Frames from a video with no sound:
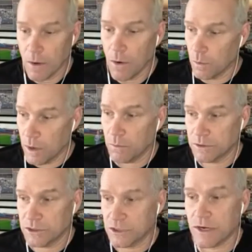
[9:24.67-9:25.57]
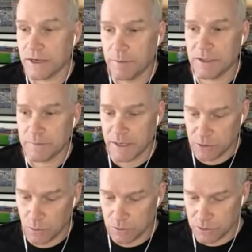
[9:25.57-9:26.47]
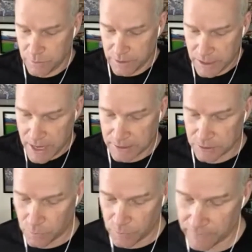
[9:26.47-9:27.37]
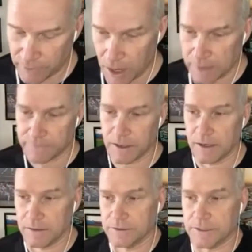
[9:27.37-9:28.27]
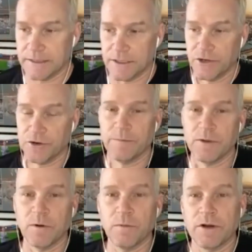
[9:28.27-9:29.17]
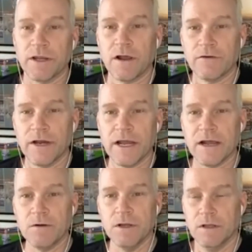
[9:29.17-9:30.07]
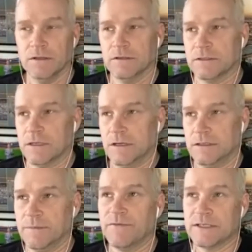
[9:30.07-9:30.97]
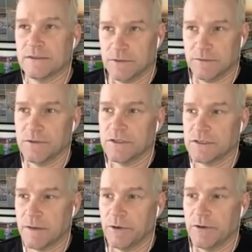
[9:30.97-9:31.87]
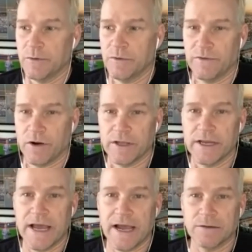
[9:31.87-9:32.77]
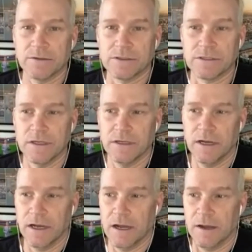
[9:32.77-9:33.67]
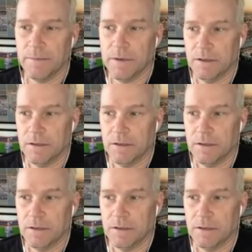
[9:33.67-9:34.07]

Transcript: we're just trying to book as many tours as we can. So we have a lot of uh, dates in Europe that we're working on right now. There's uh, some festivals for the summer that we've already announced. Um,